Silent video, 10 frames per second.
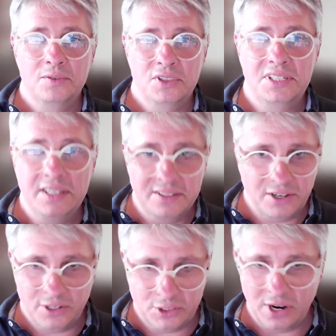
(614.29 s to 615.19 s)
steals
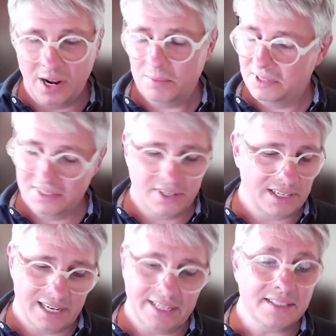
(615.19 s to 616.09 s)
their job. It's not
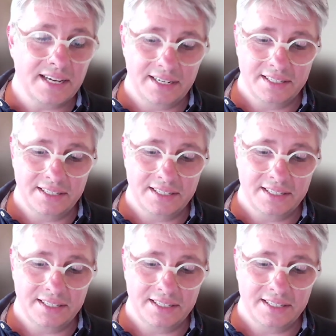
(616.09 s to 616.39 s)
like that.